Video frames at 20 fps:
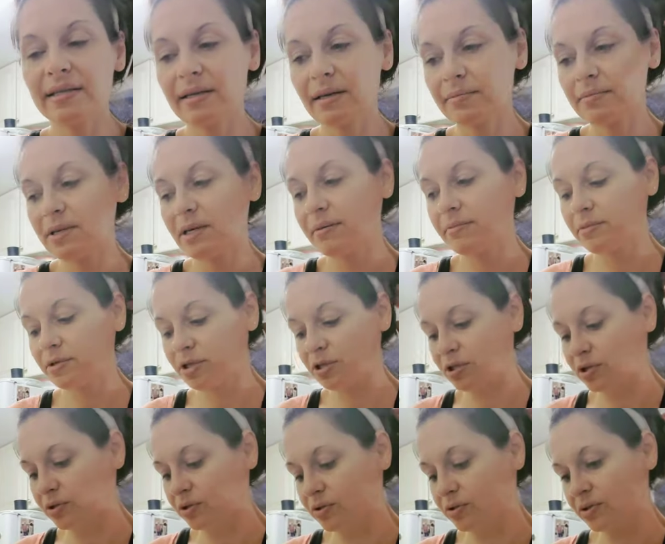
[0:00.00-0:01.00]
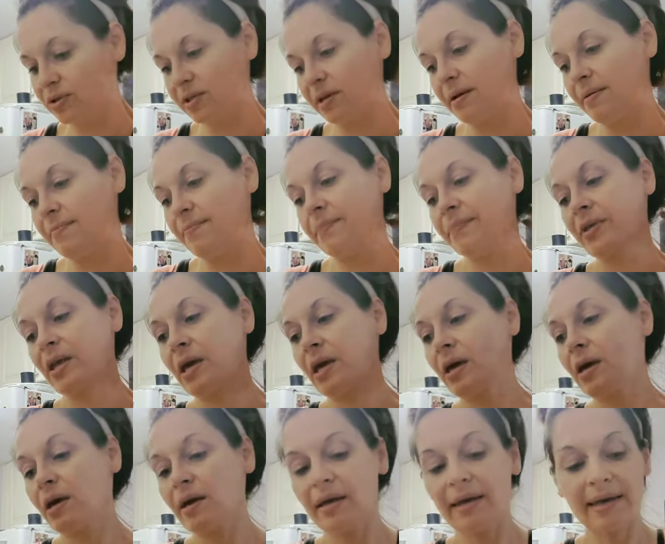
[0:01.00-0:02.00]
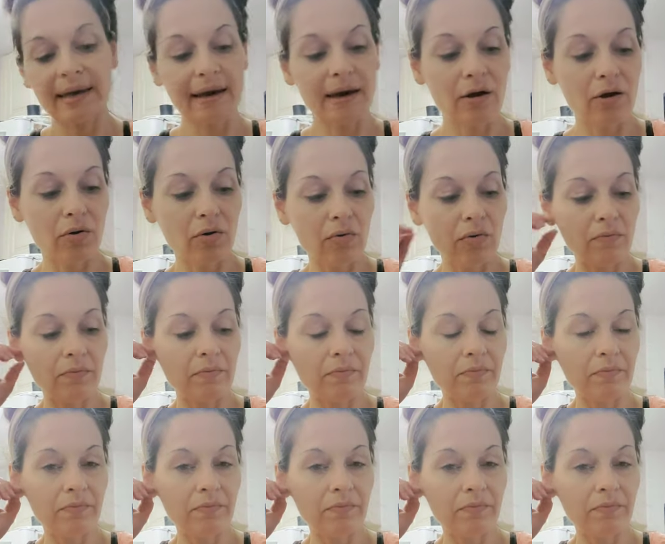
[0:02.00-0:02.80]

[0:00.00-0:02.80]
sometimes do some cow